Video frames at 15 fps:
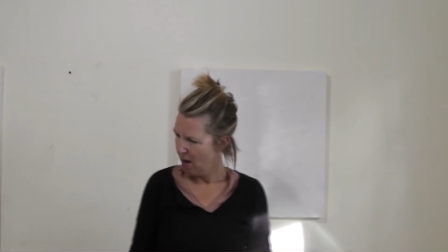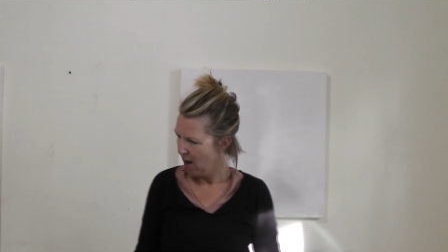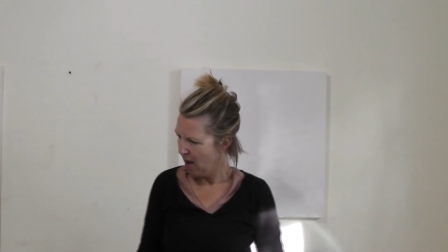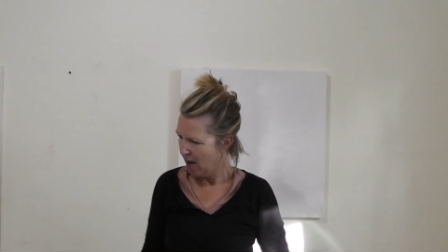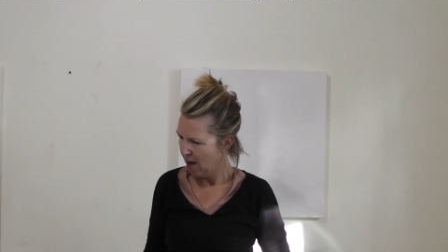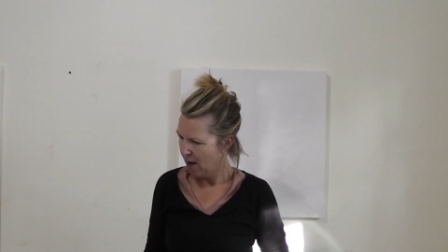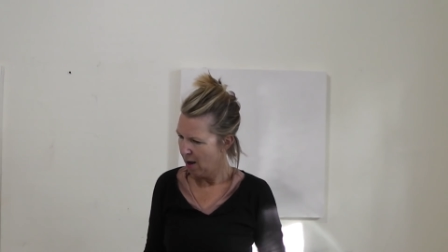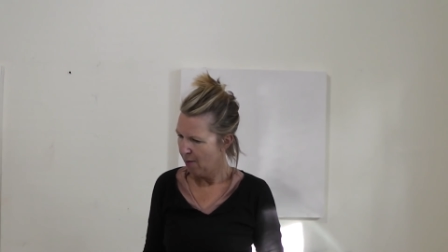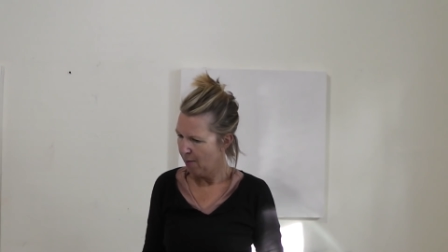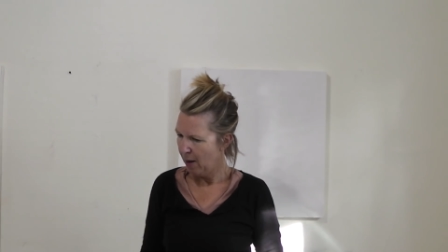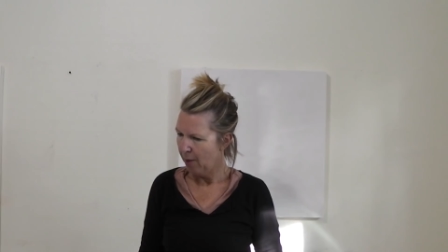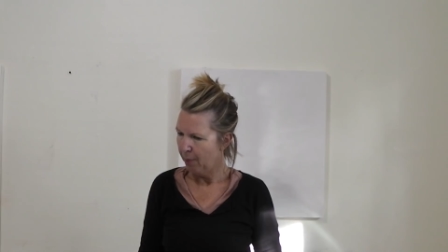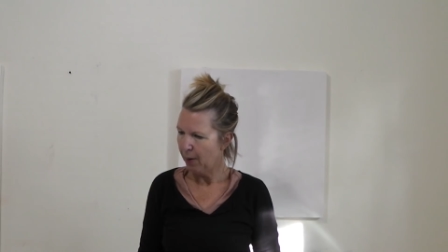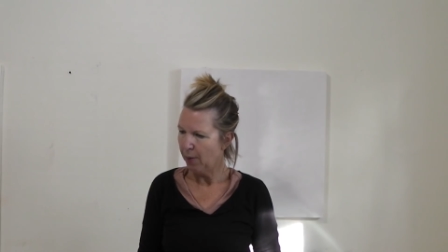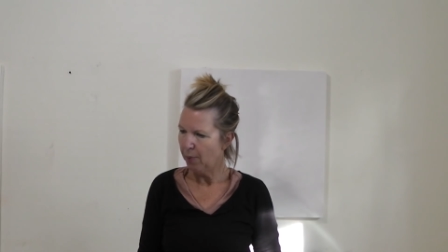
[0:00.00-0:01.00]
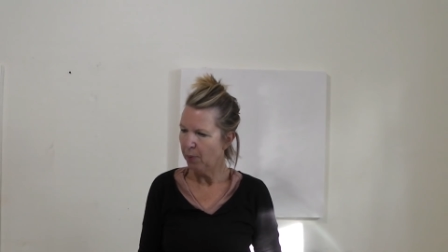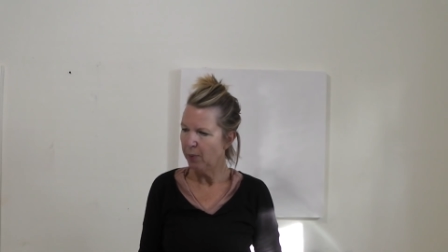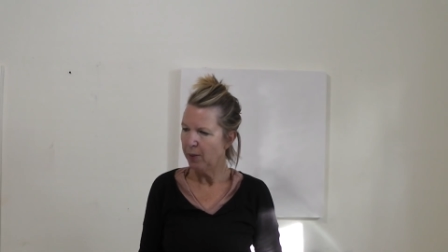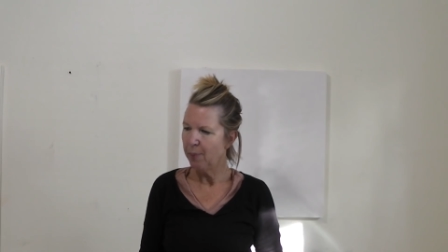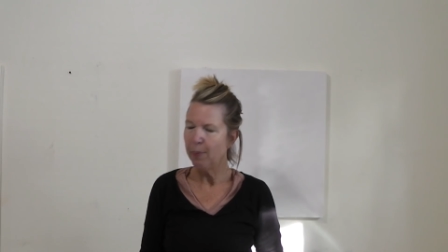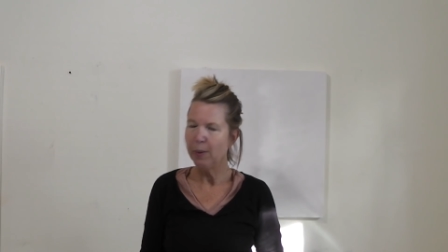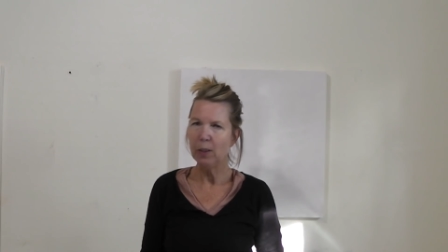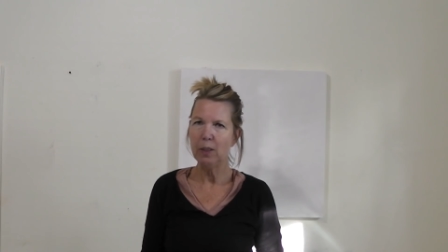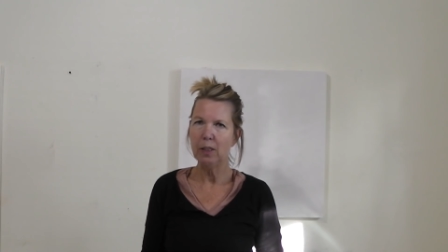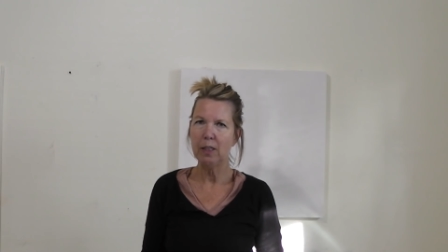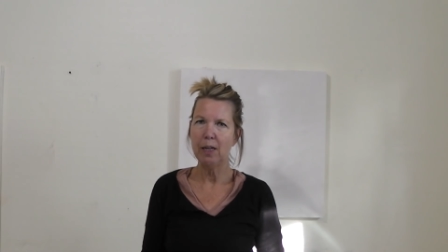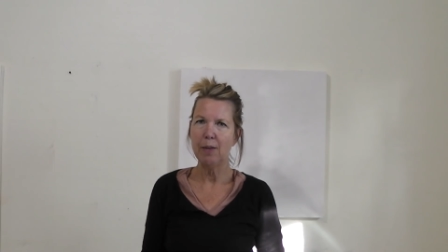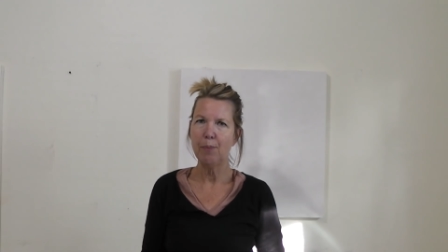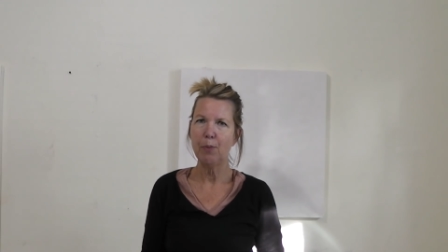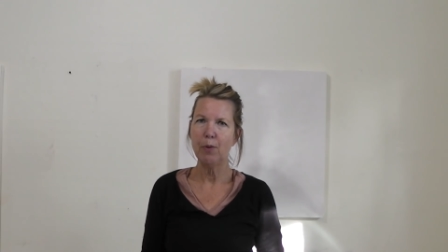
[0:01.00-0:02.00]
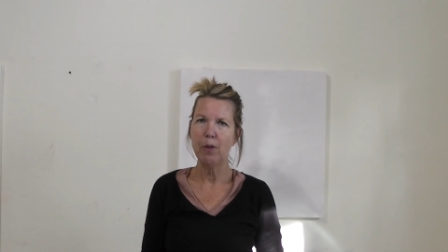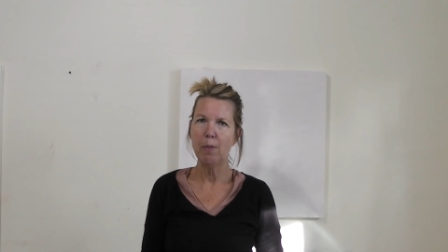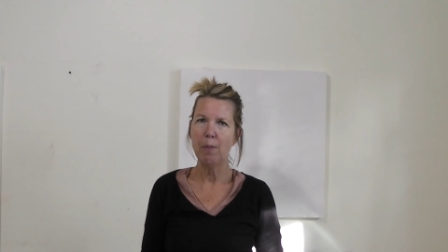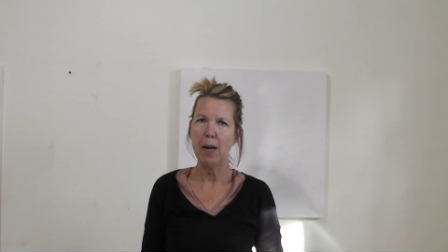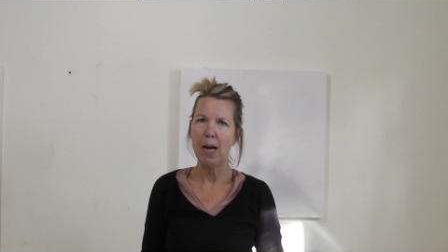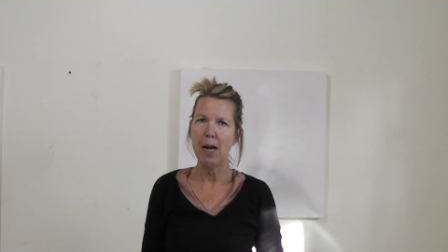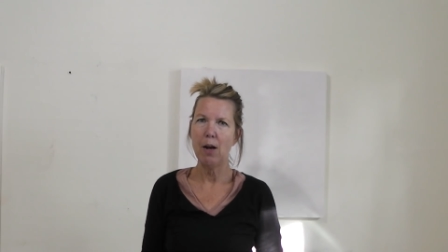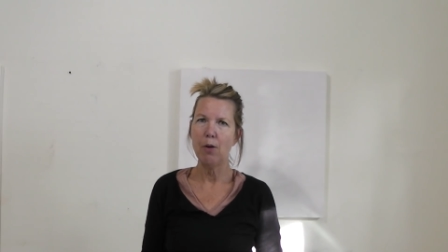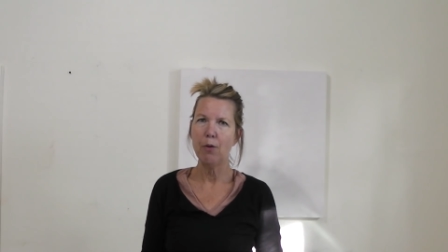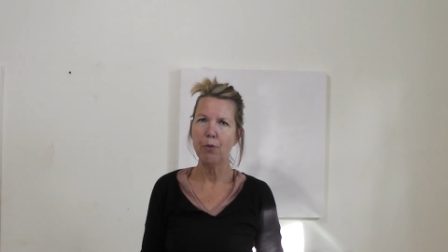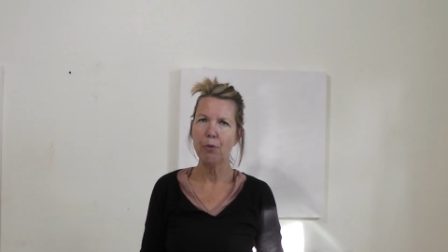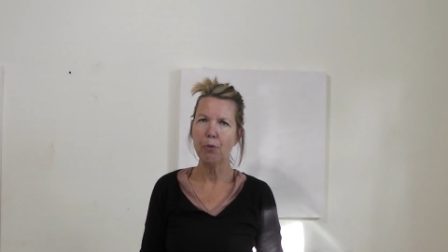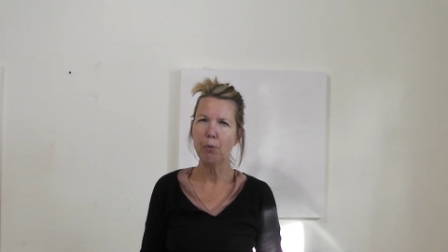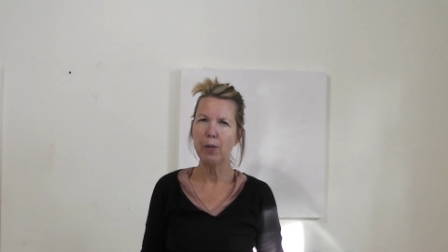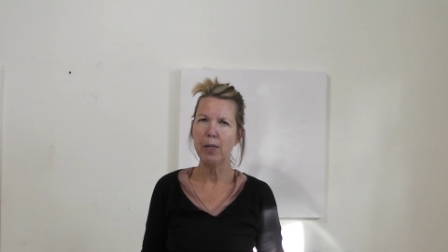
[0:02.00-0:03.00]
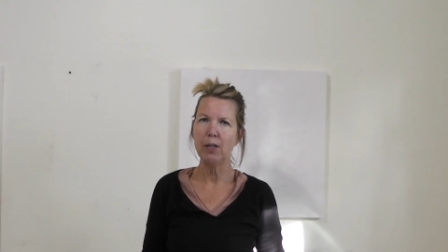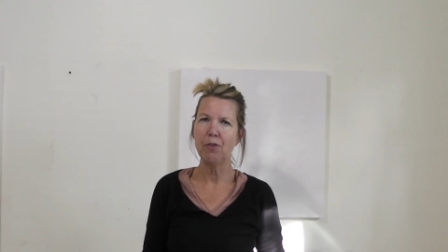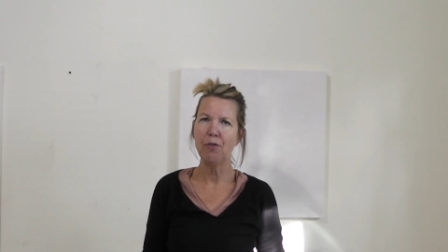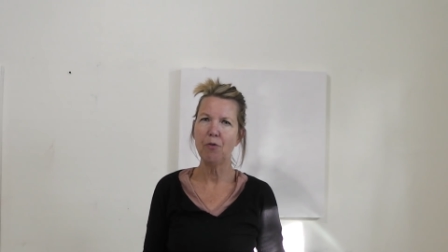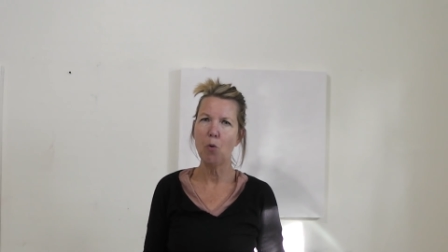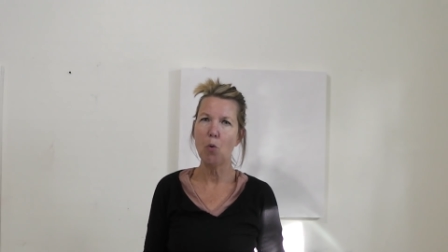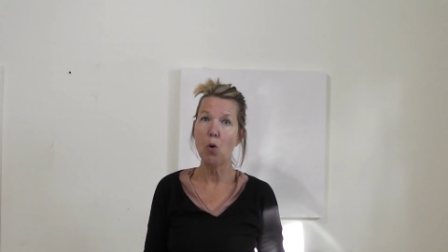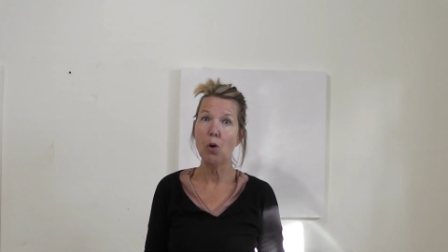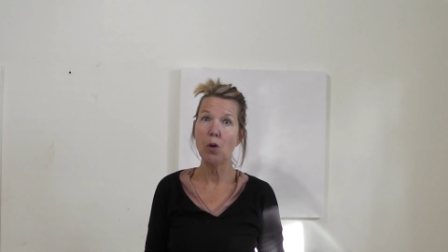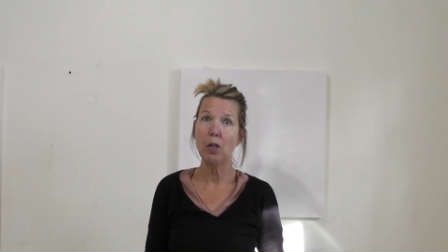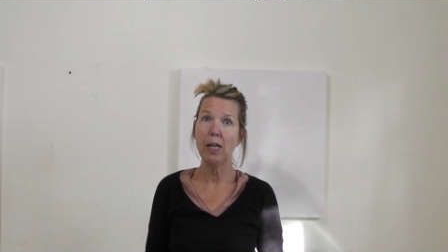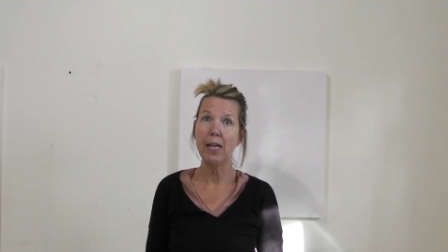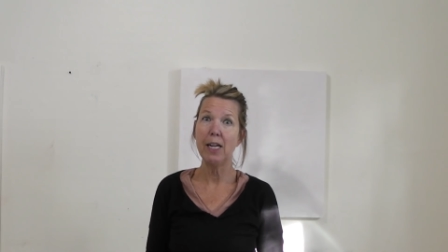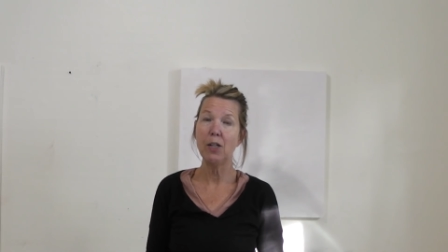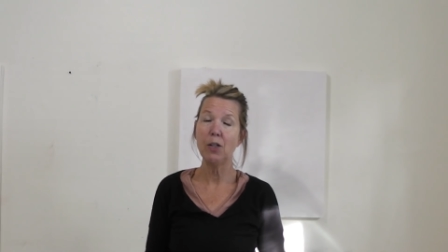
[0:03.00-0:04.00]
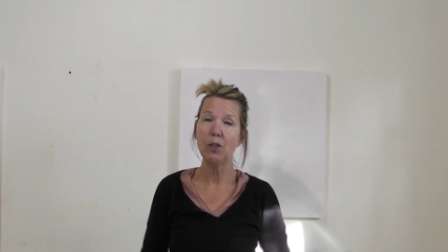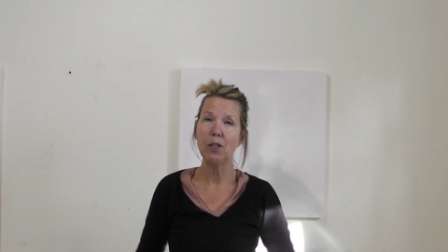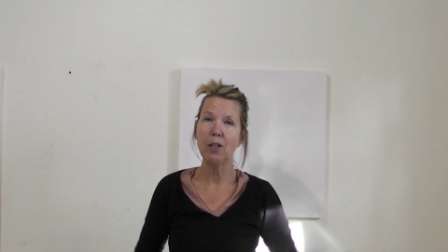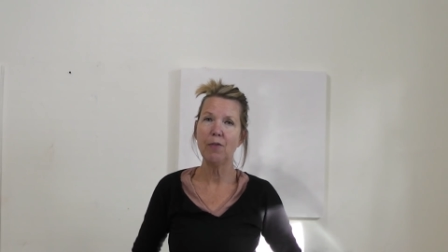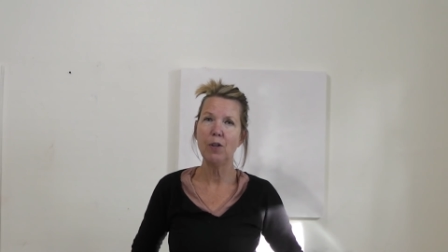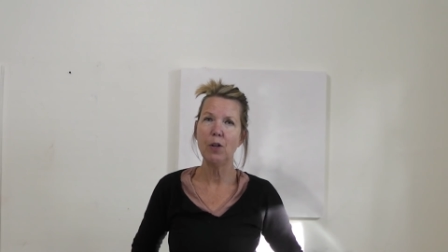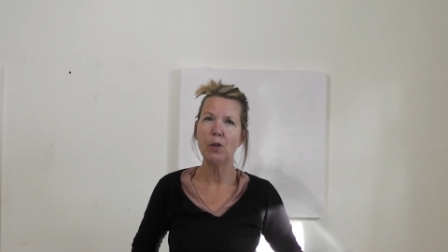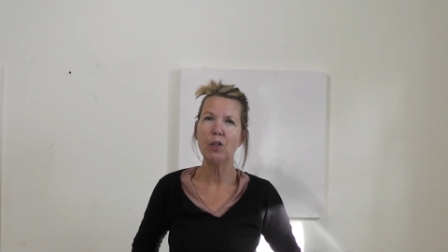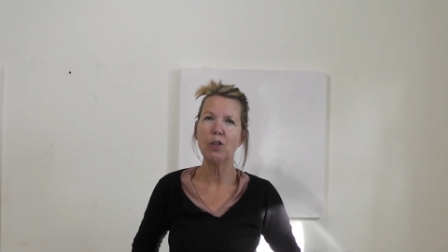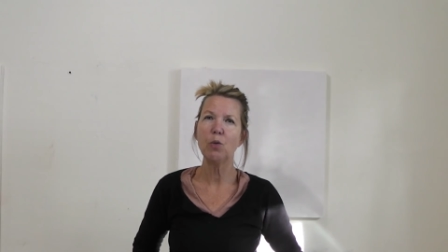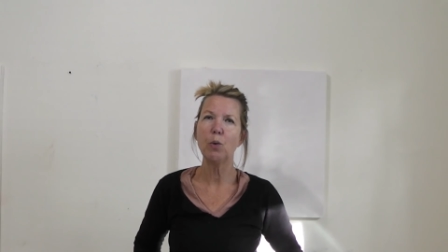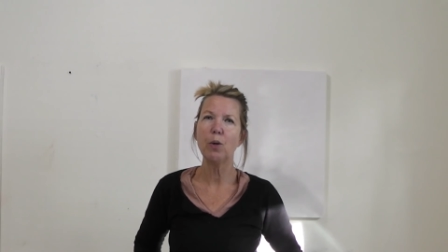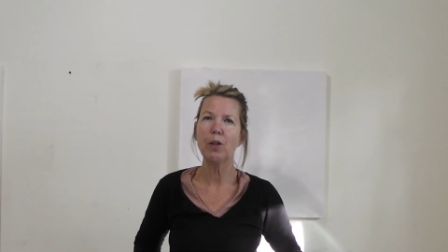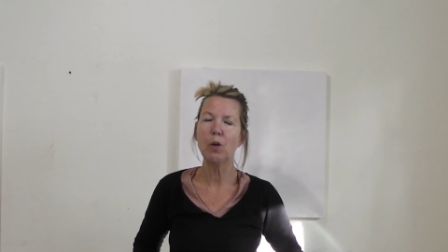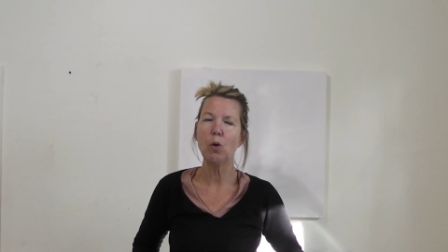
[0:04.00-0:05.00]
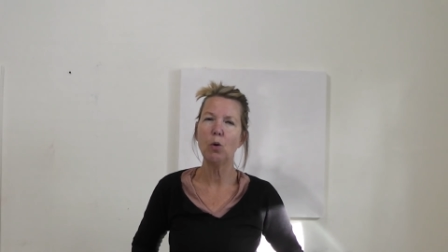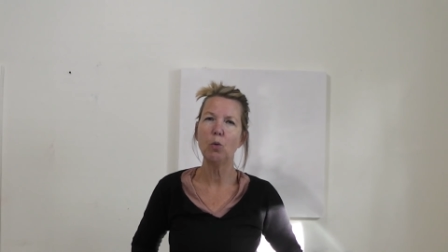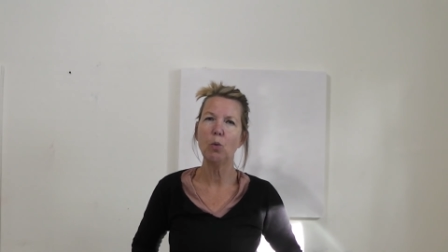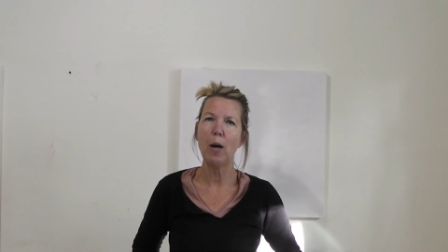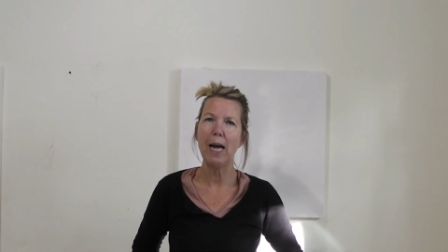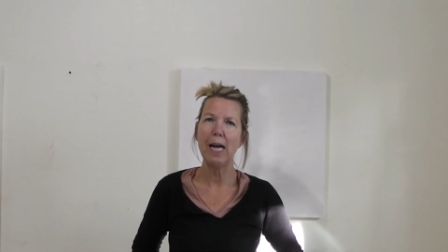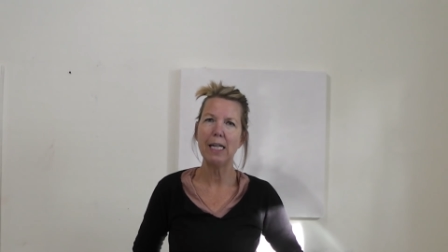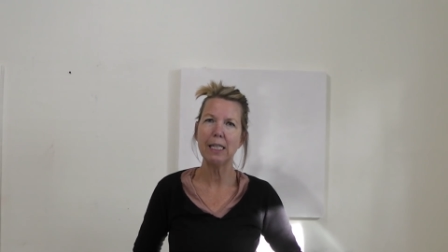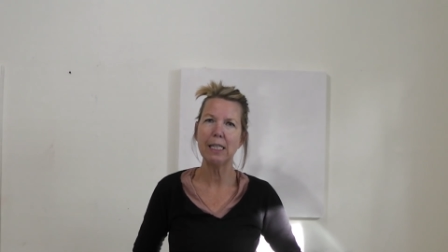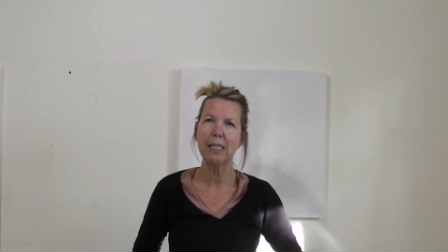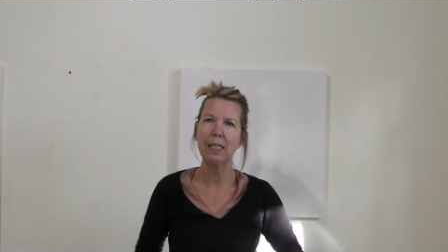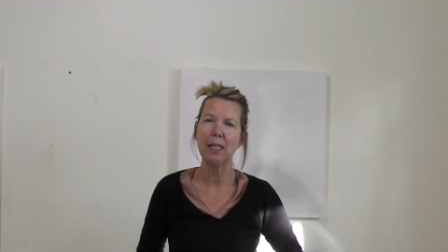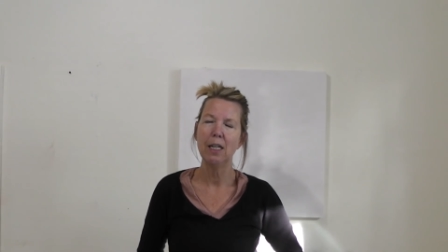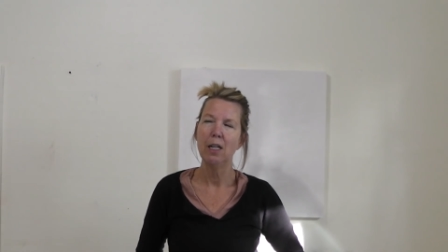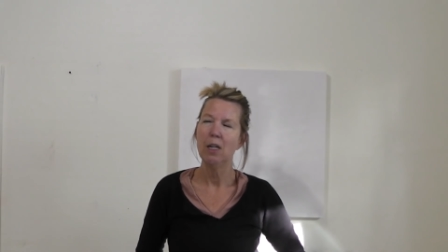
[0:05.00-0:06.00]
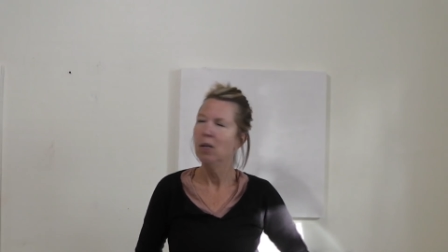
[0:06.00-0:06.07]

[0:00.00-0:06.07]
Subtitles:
I'll probably build it up with about 3 to 4 layers. I've noticed with cold wax,